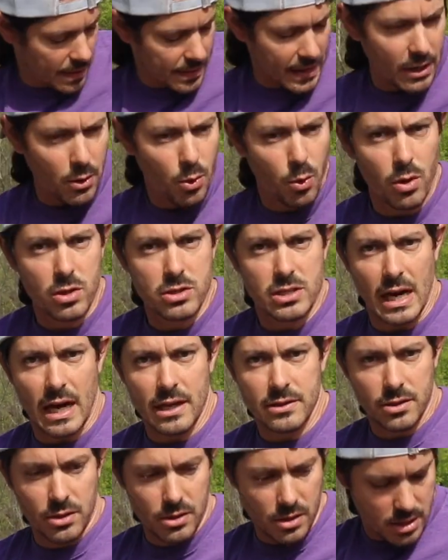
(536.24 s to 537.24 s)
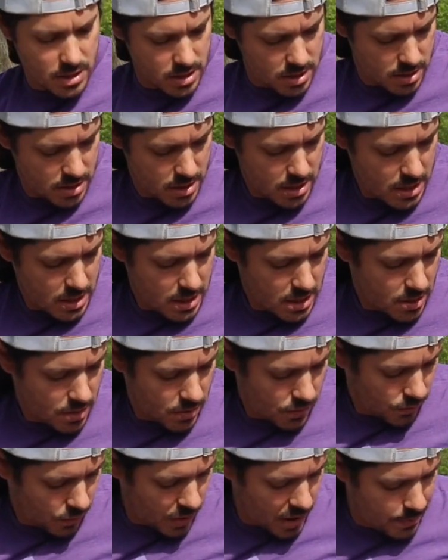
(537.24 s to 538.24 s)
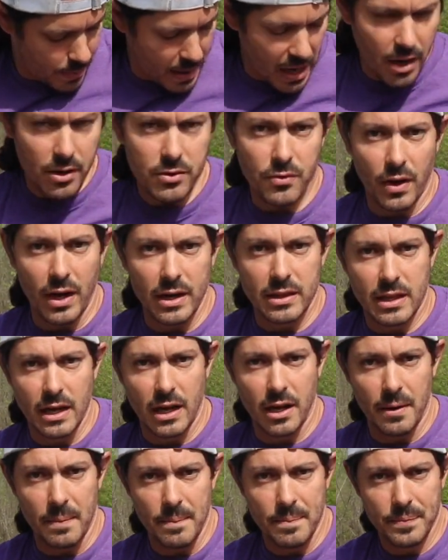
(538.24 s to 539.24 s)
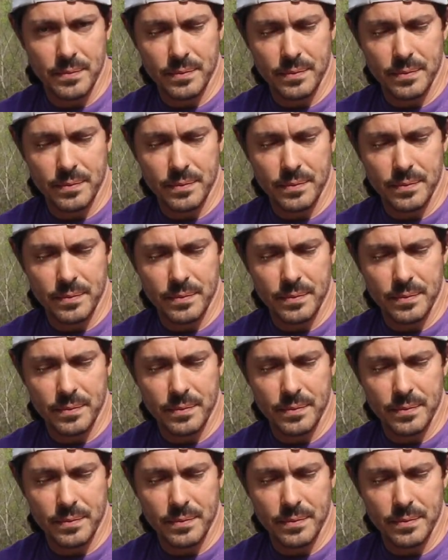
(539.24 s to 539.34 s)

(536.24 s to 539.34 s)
on that horizontal rebound right there.